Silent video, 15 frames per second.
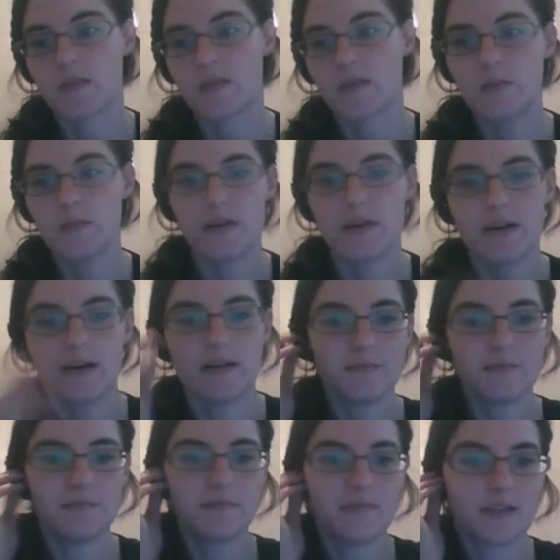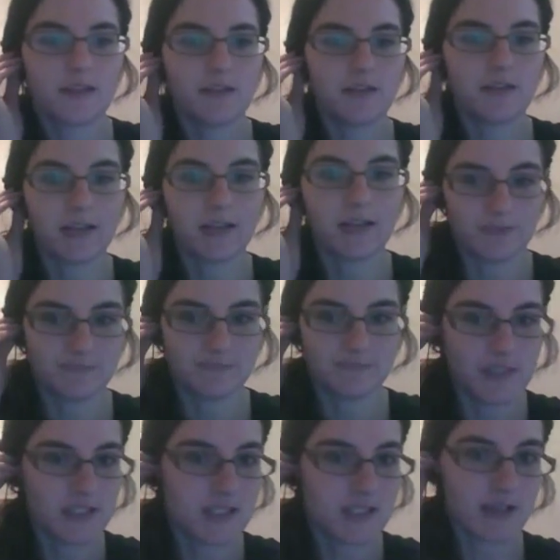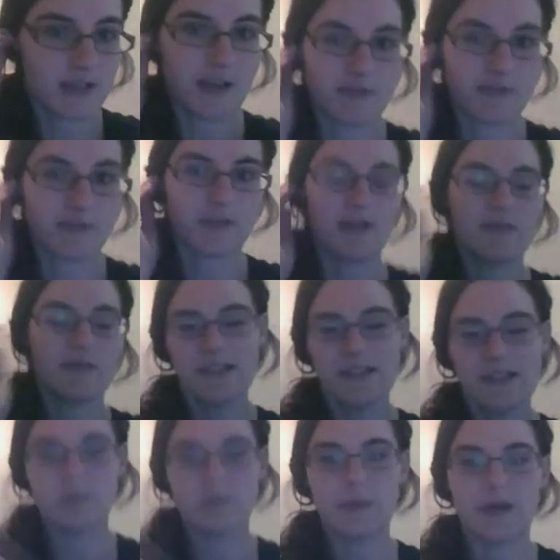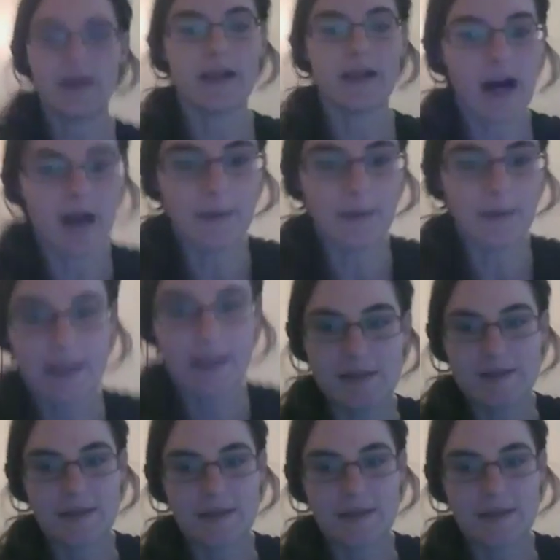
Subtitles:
whatnot, then we can delegate from there. But yeah, I'll probably be